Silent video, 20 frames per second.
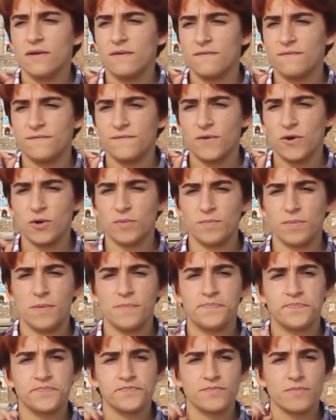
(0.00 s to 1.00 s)
verb,
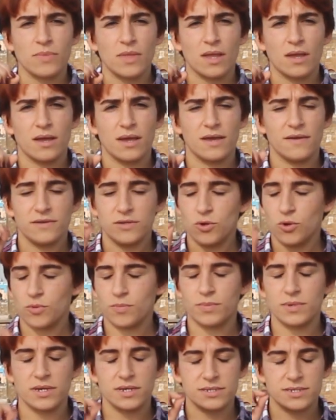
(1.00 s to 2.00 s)
your